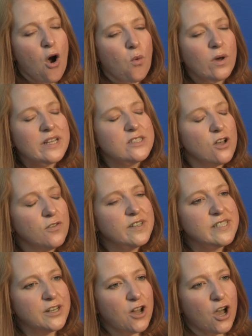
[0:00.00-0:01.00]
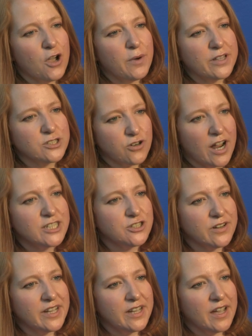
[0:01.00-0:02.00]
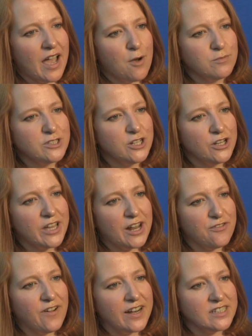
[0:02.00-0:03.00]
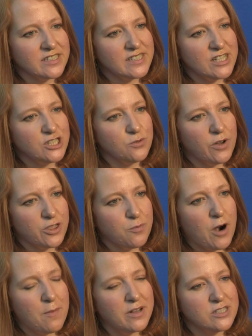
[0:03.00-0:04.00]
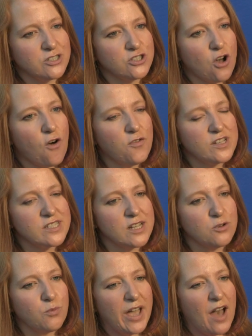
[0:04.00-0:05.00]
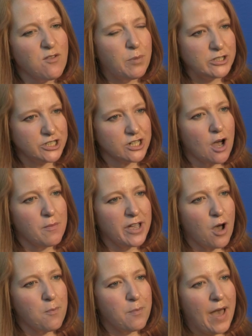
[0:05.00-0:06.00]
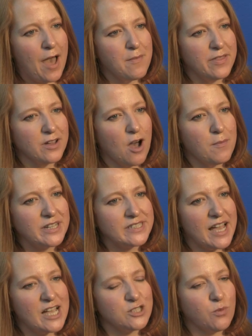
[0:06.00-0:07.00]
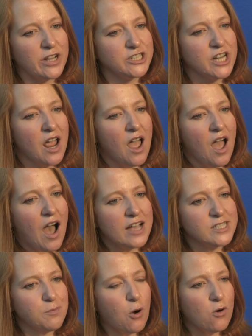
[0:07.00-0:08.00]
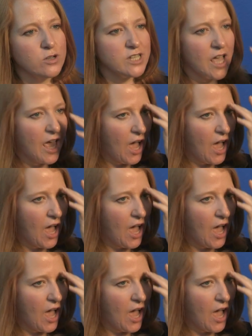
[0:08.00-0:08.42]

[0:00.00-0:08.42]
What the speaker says: Well, it's obviously now with Treasury to get a final decision with the Prime Minister's office, and we have a budget coming up in the coming days, which I suppose